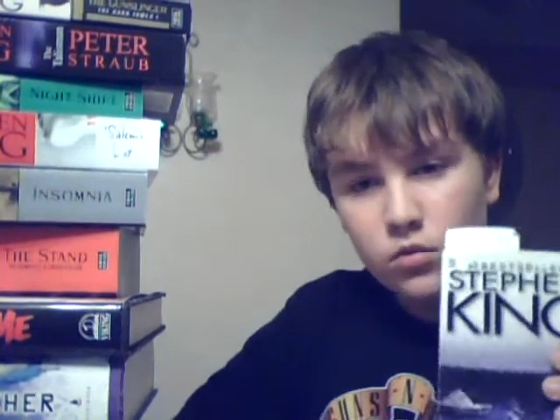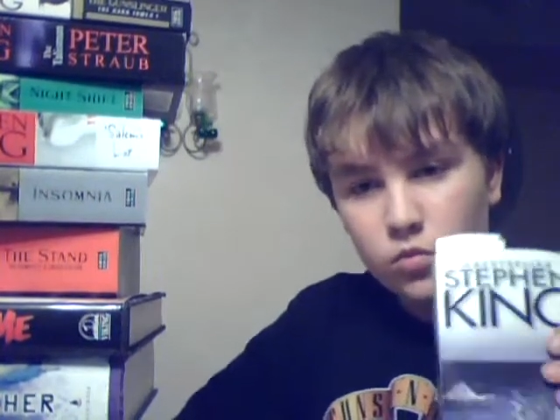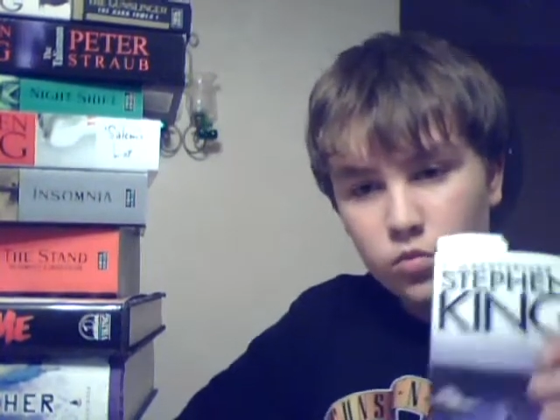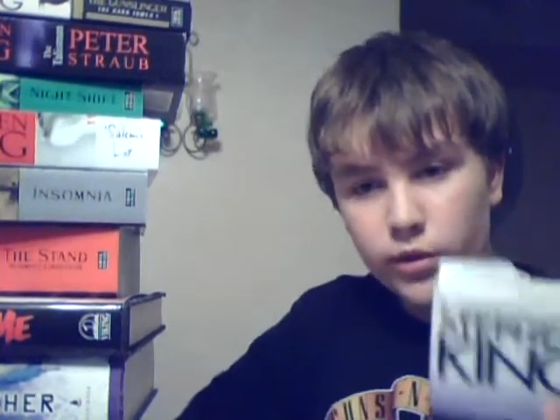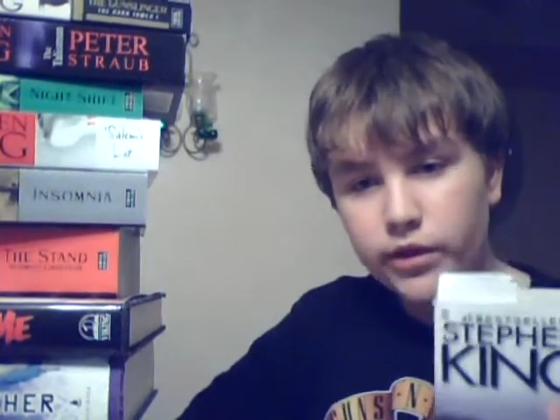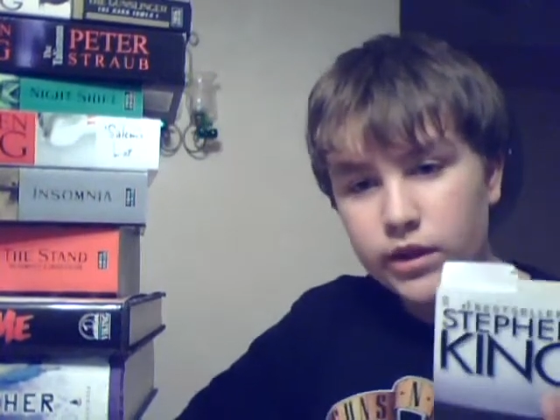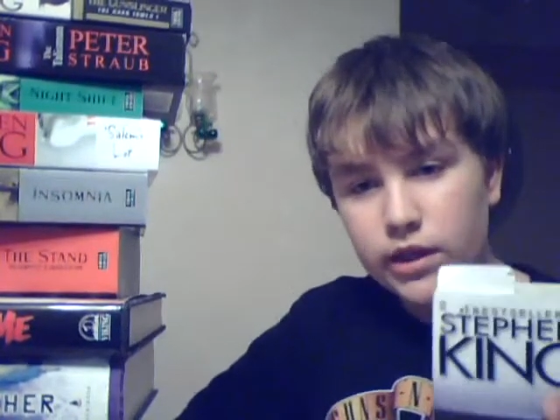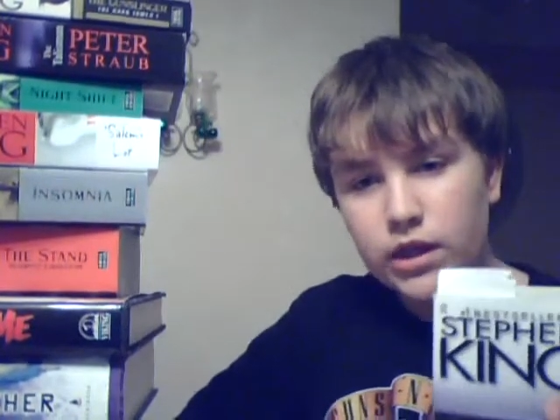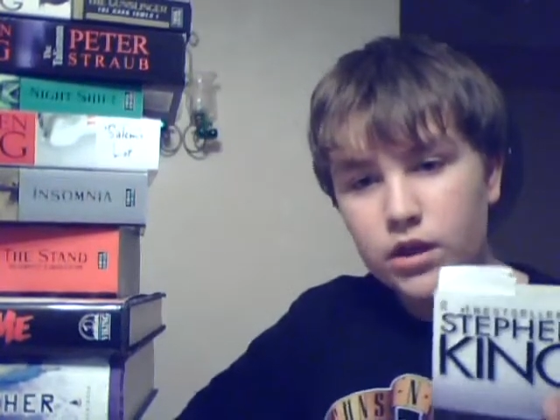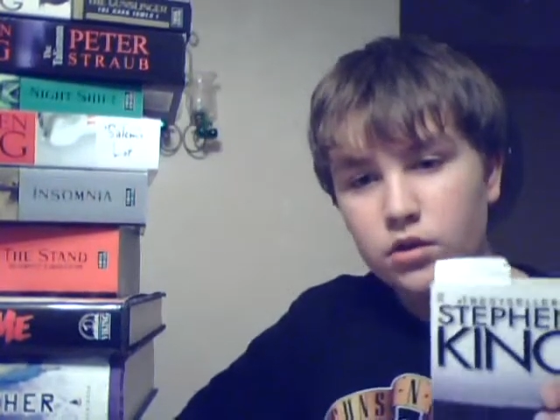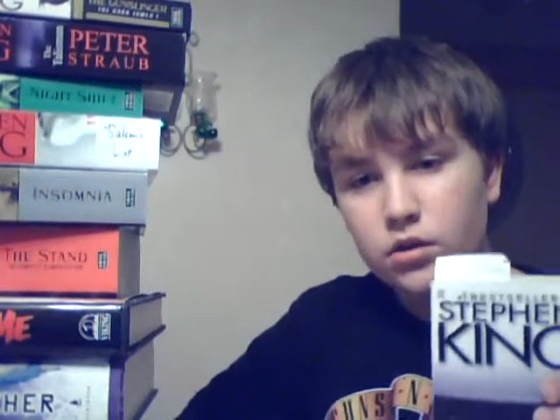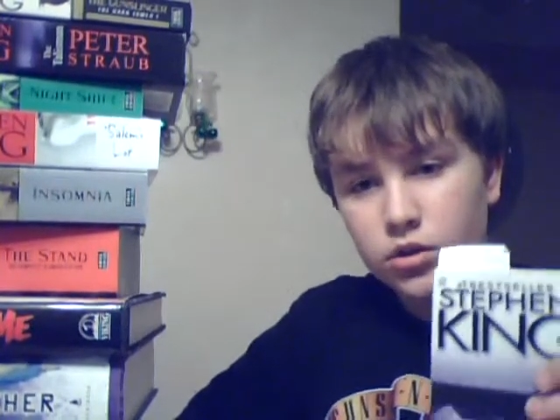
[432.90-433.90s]

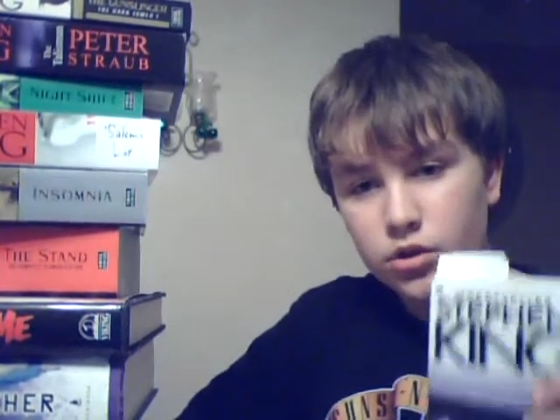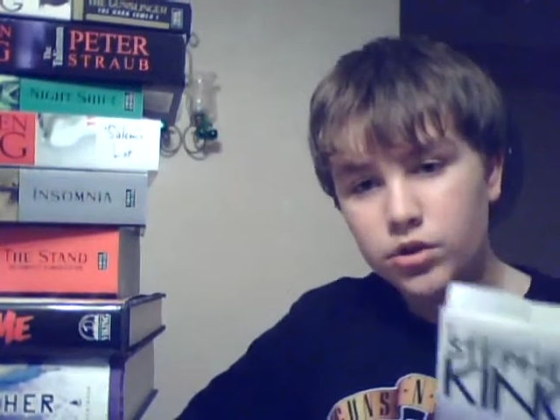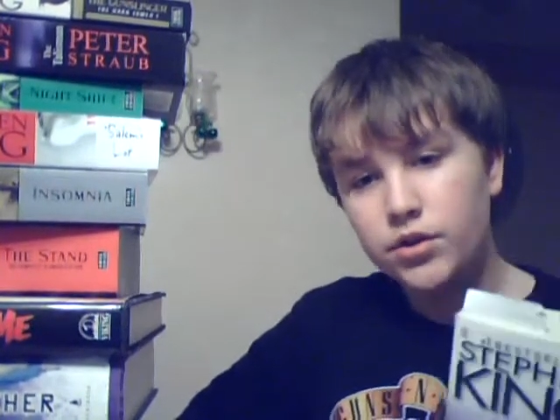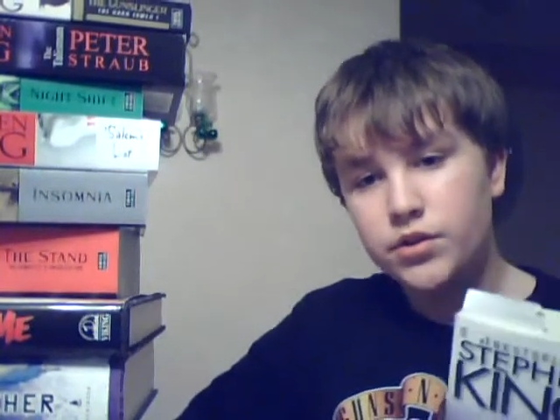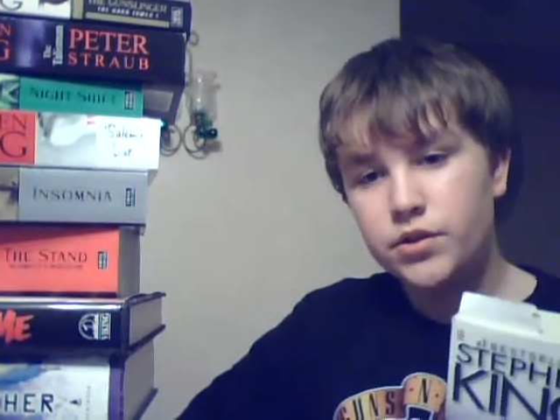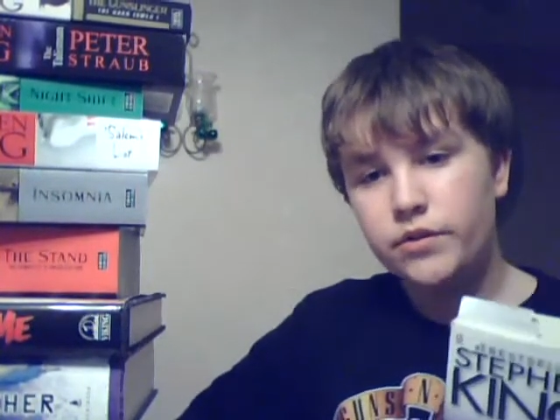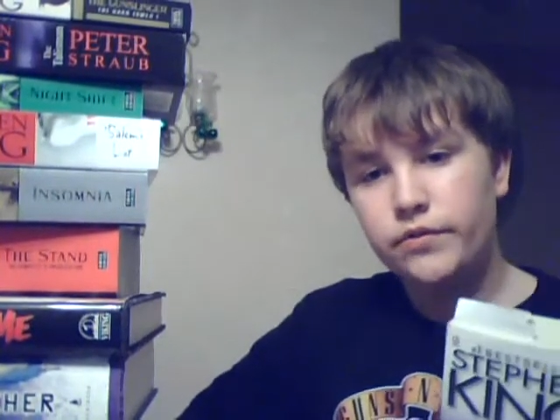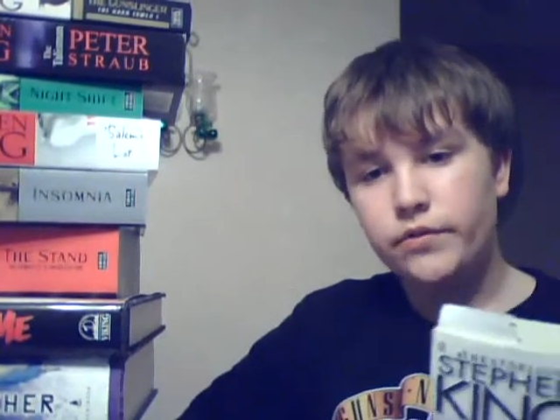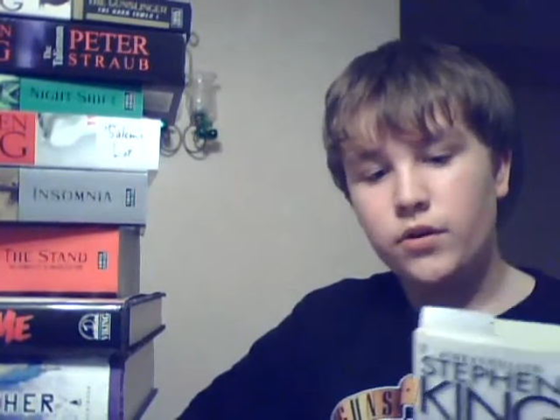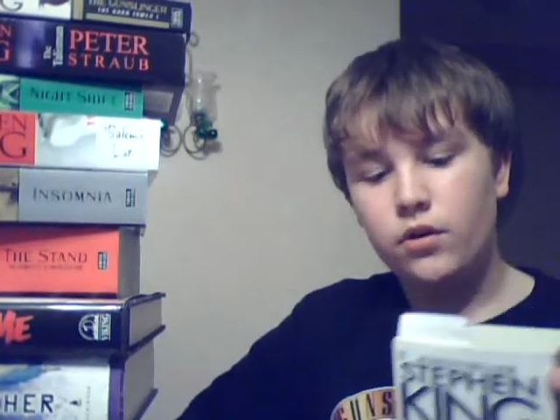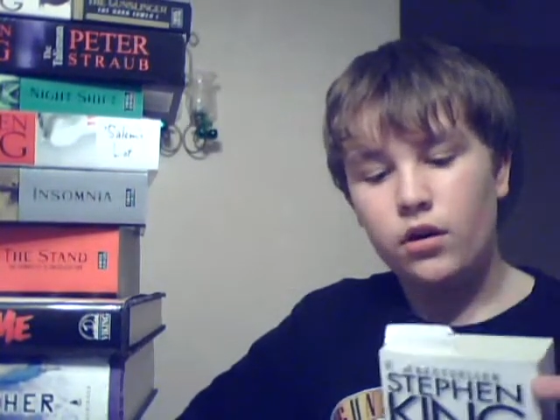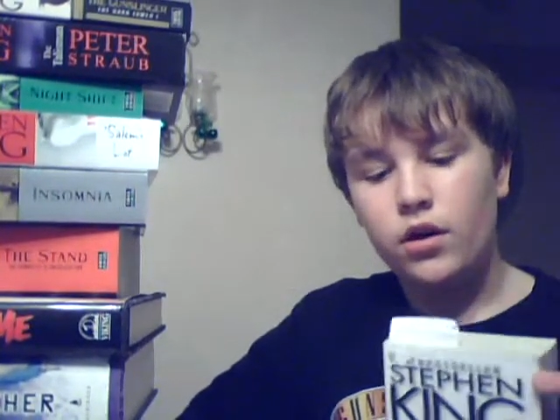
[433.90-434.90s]
Really good so
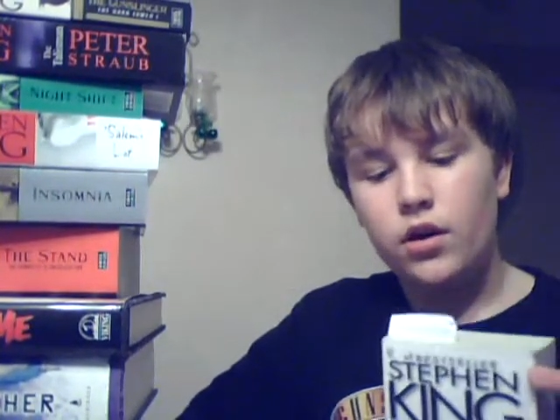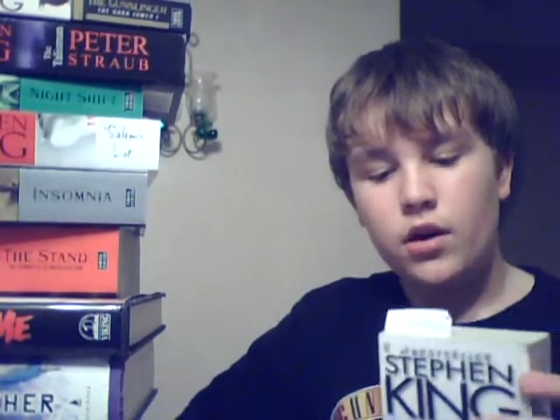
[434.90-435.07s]
far.